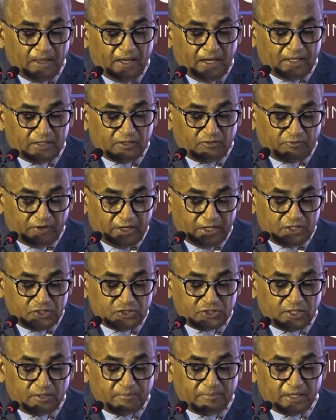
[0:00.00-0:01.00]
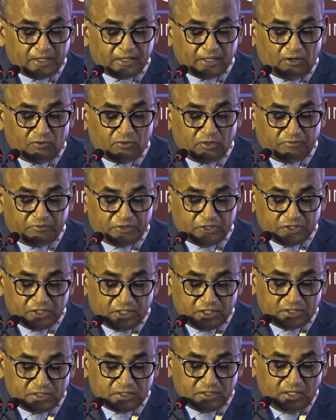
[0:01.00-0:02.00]
and the financial background of a
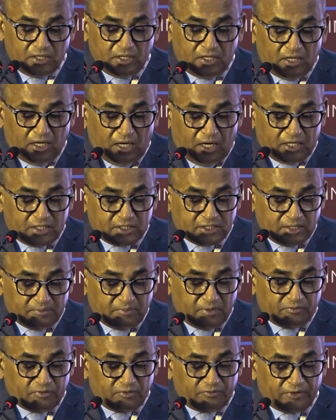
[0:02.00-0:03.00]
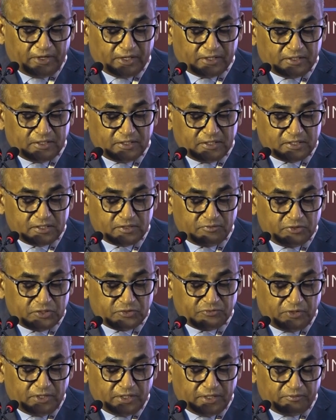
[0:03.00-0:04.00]
judge are some of the factors
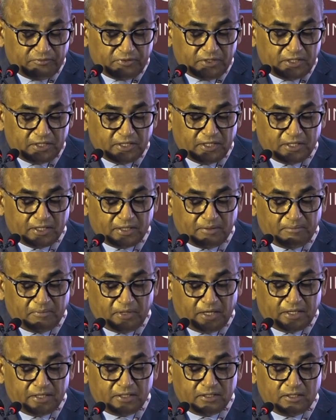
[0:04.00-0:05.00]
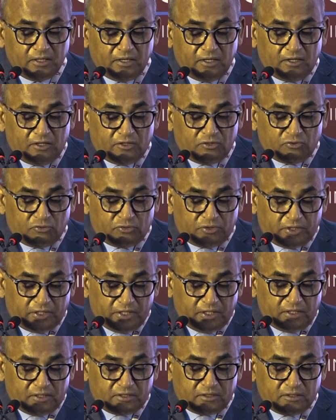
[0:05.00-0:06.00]
which will definitely combine to
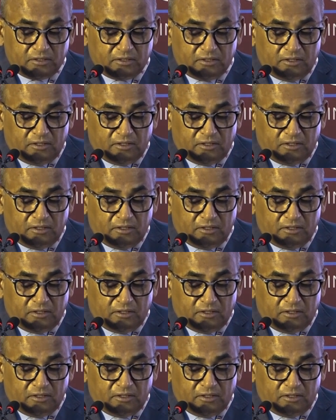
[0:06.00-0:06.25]
tilt